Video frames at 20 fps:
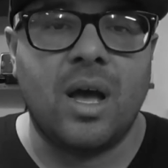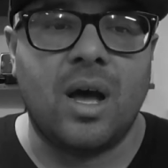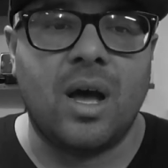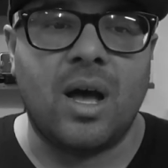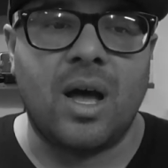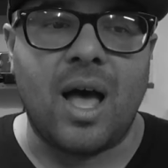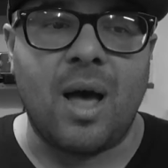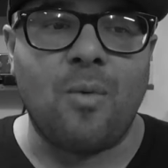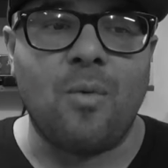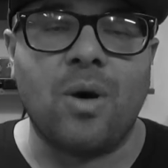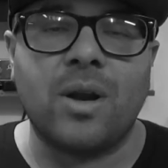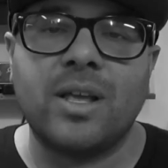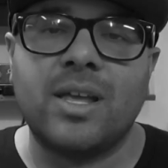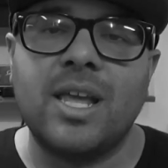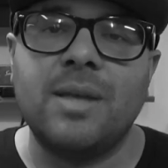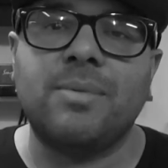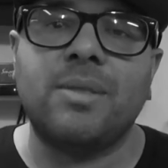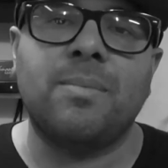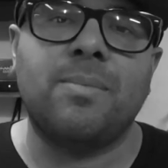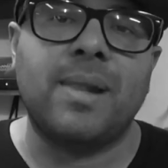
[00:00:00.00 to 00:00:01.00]
I want to
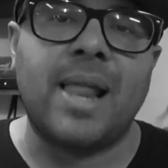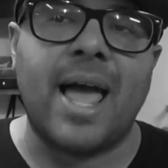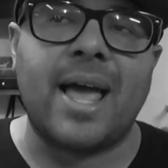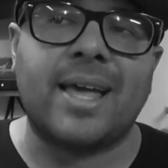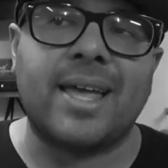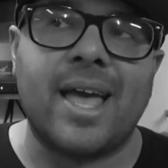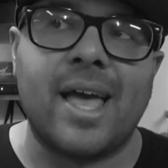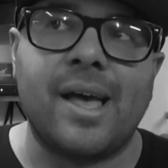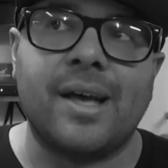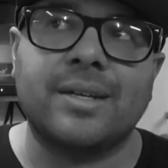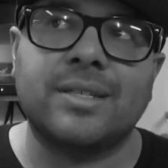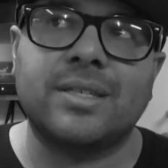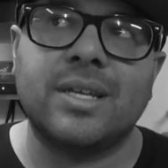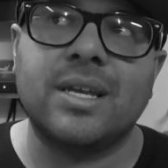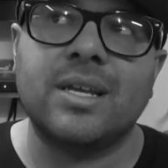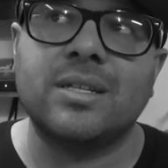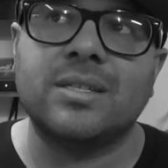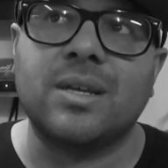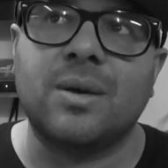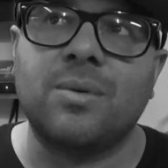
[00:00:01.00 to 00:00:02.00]
keep the black accents.